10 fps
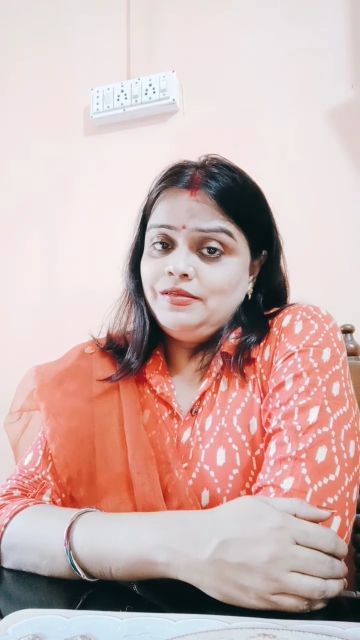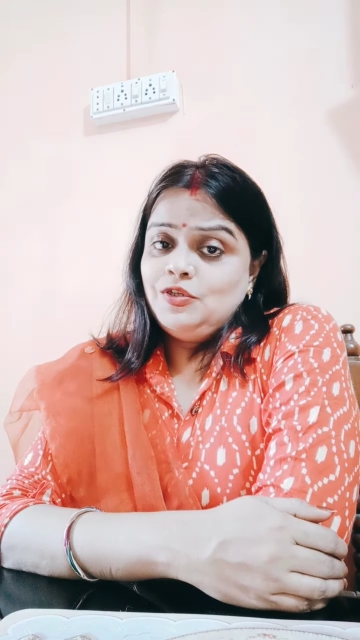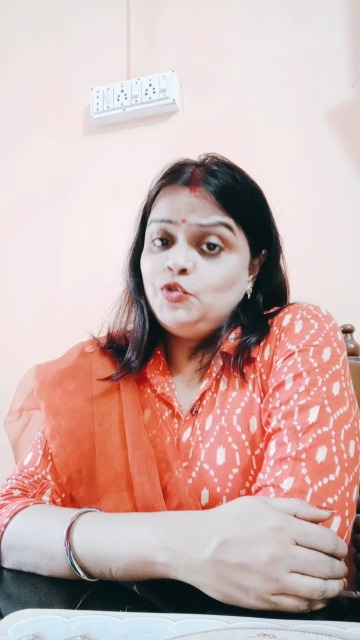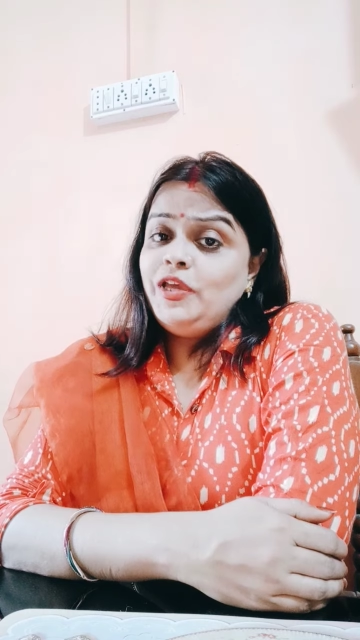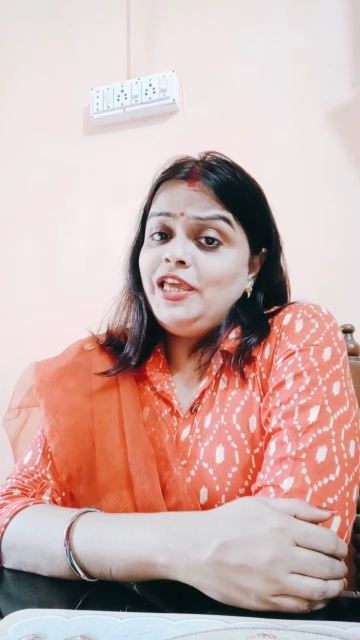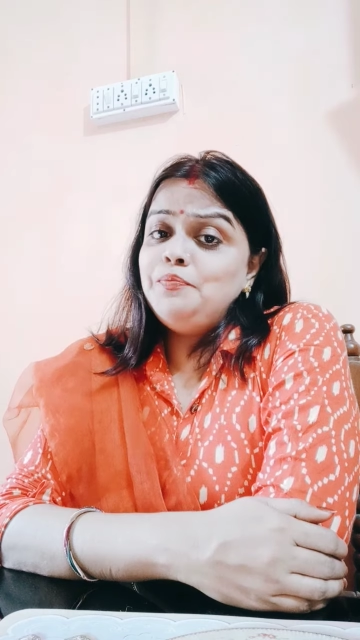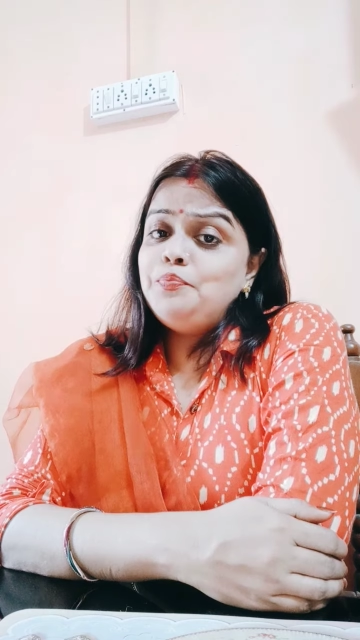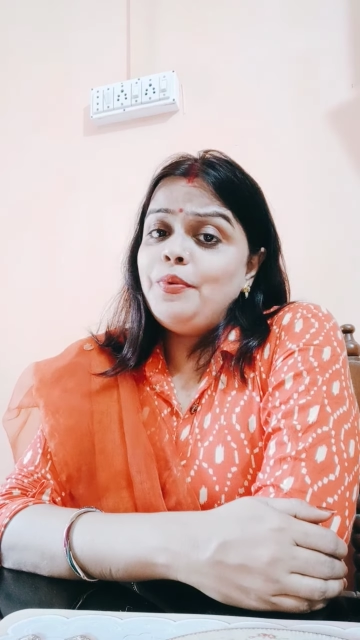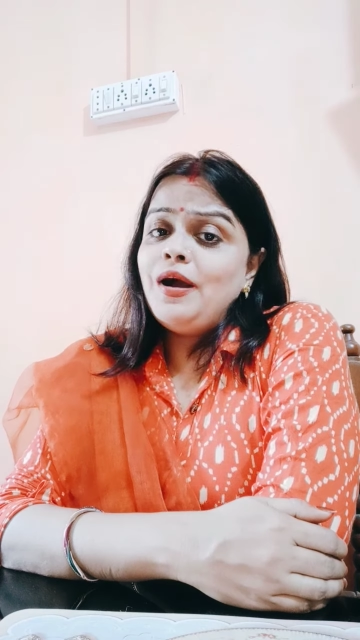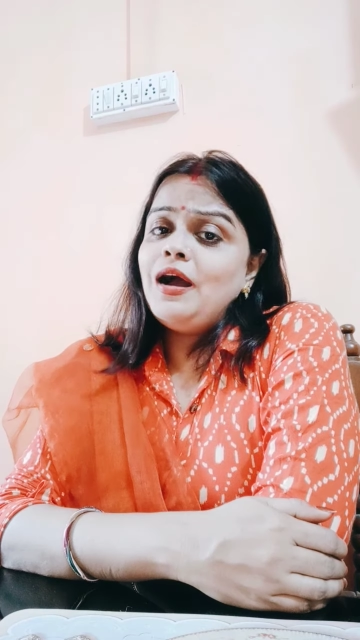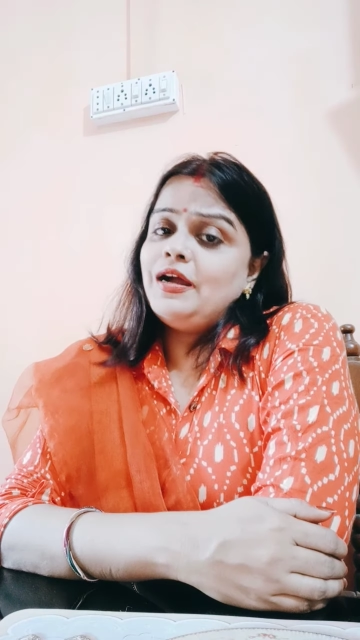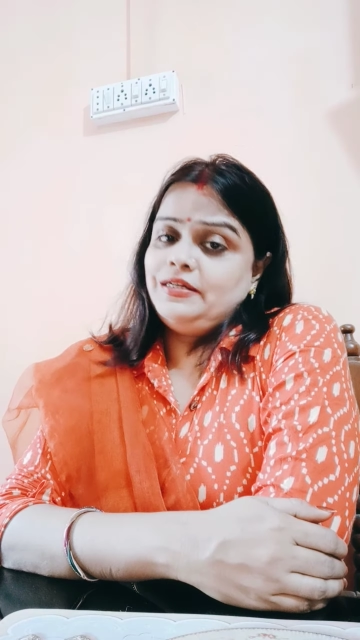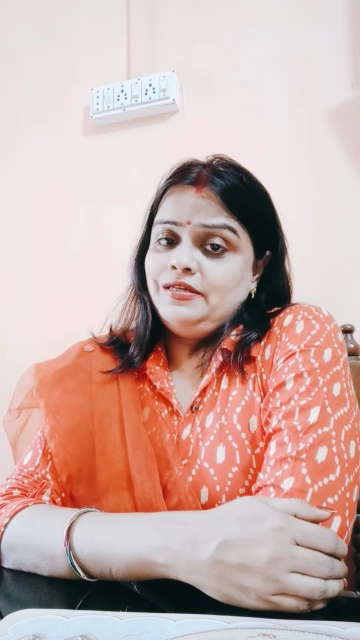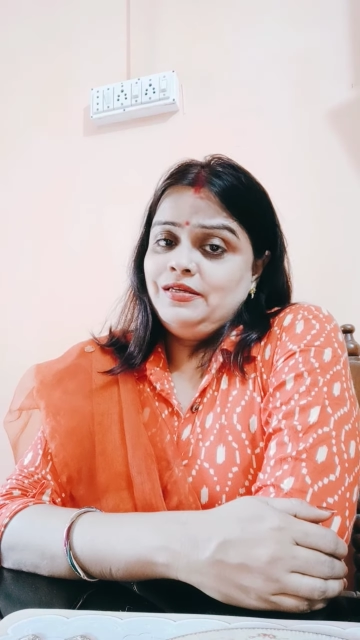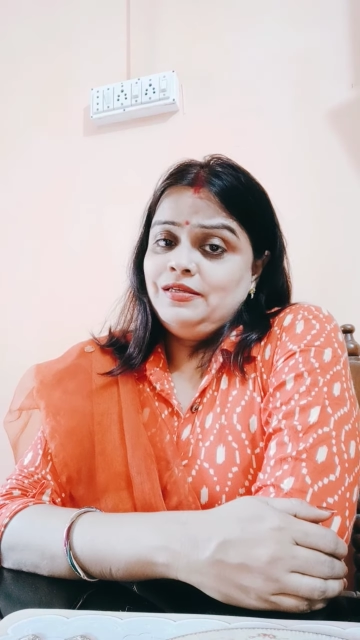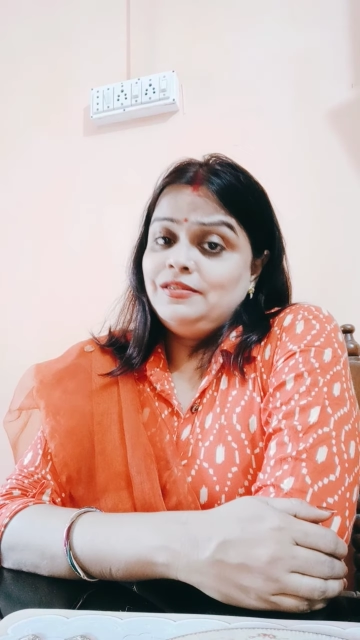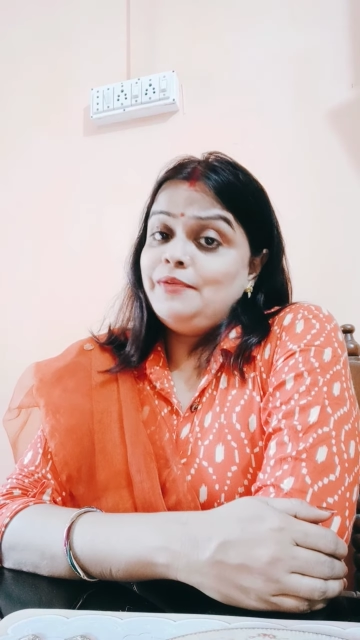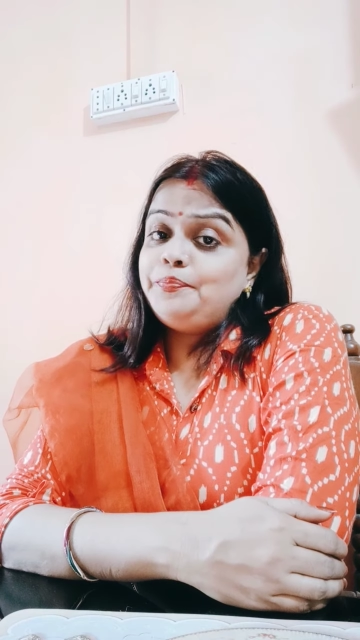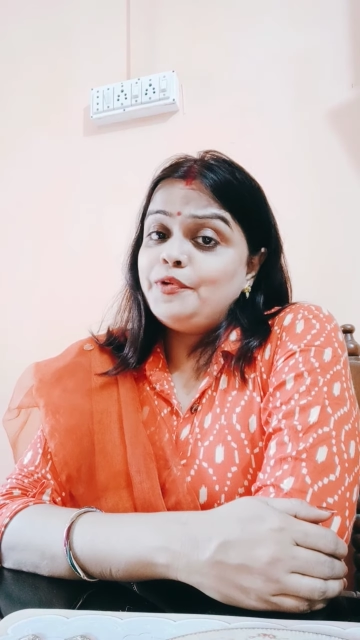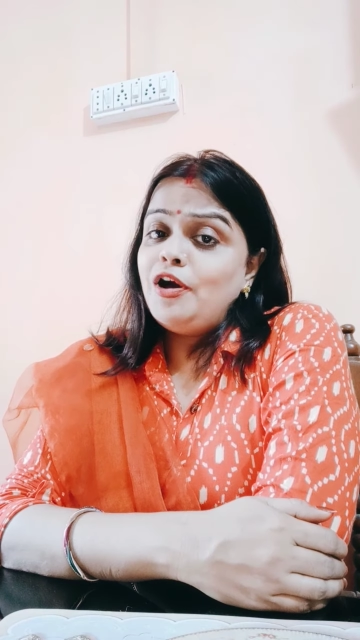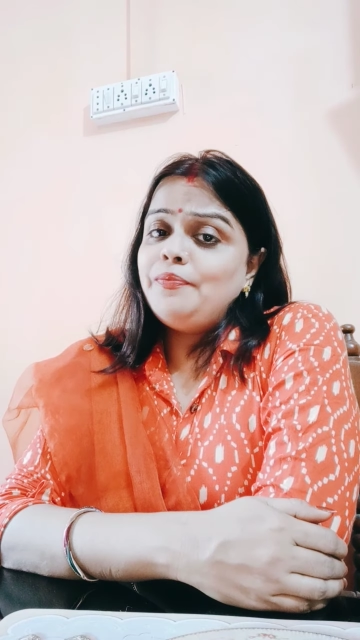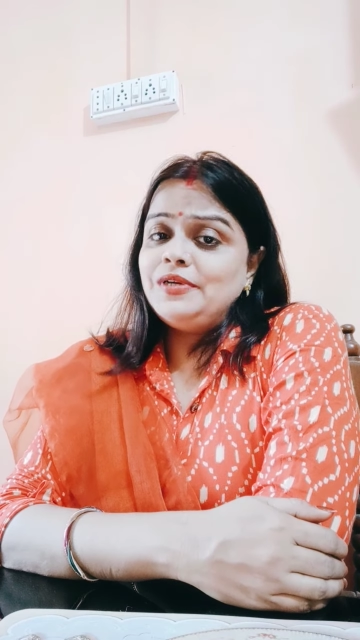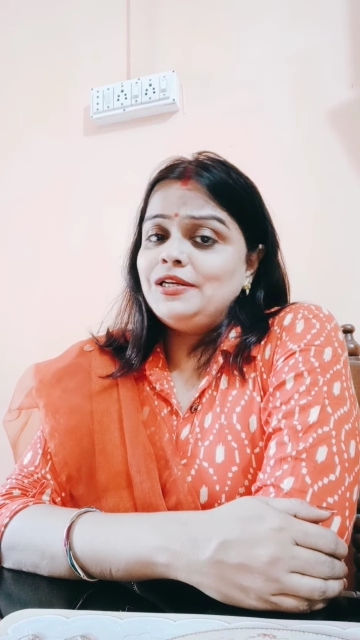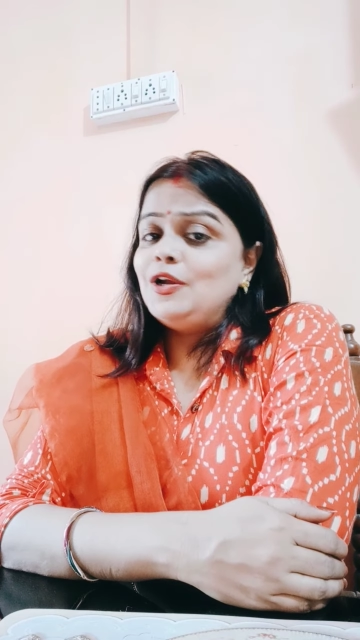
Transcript: to impart the proper